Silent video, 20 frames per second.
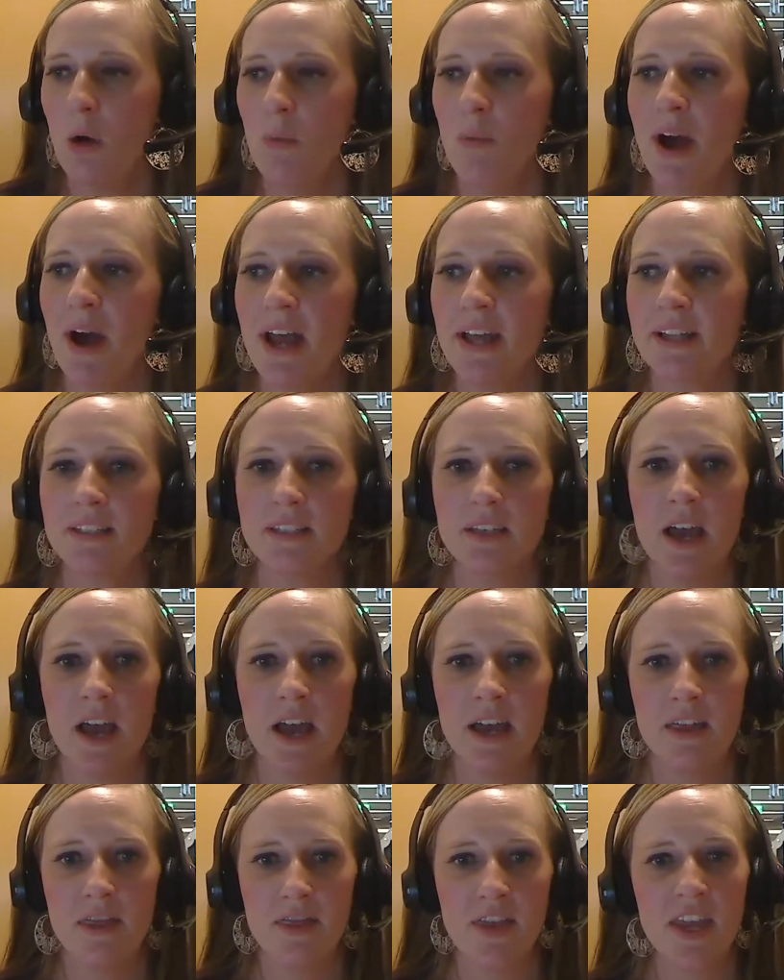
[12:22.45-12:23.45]
But
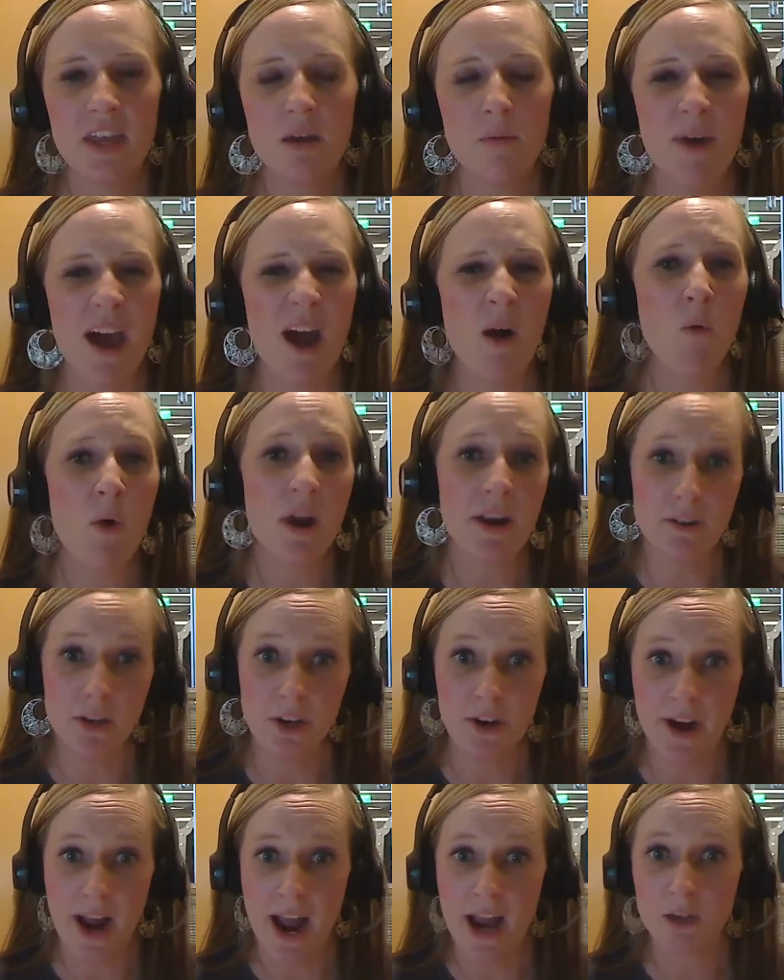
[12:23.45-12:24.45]
think about what
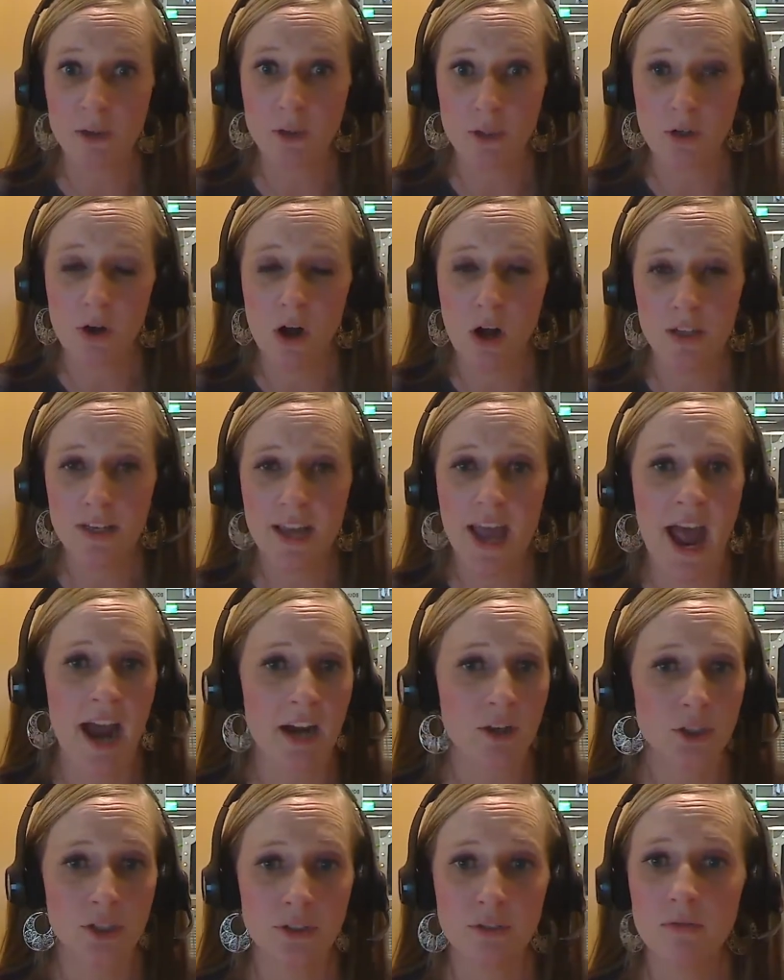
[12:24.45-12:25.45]
your actual call to
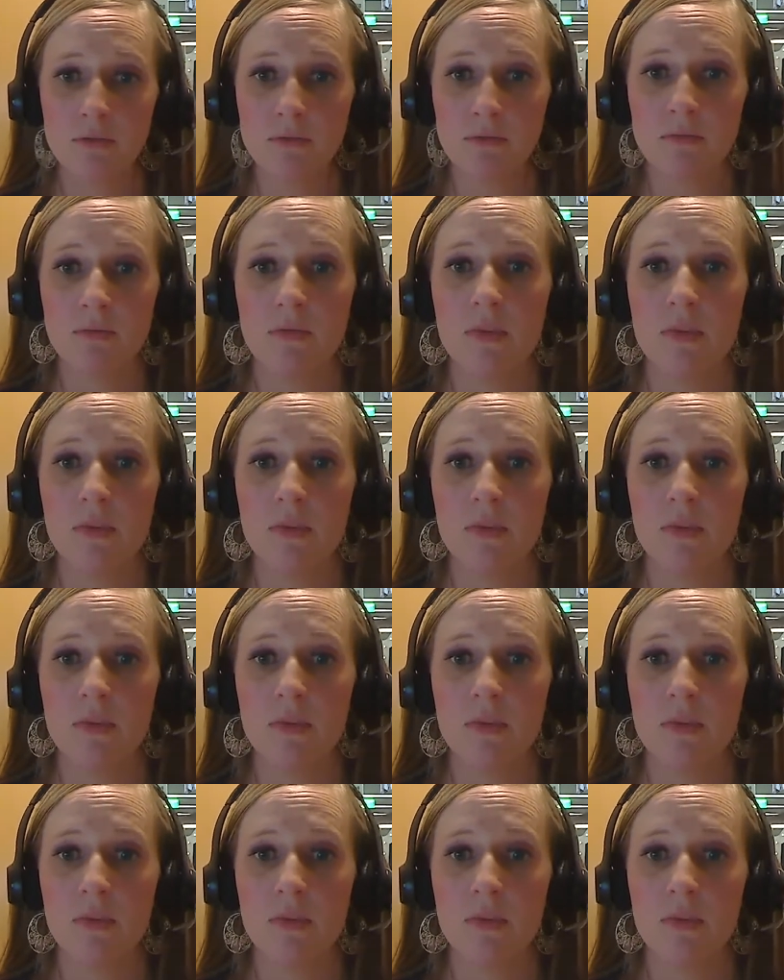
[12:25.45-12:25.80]
action.